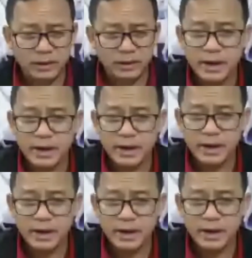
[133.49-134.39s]

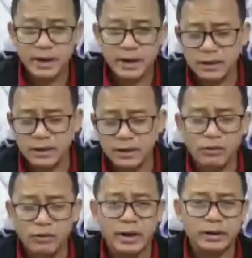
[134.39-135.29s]
pleasure once
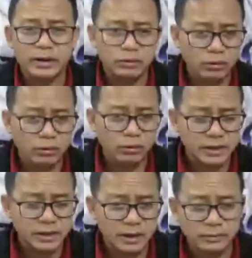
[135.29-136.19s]
again for
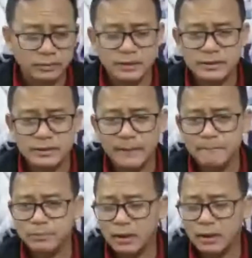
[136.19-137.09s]
acknowledging about this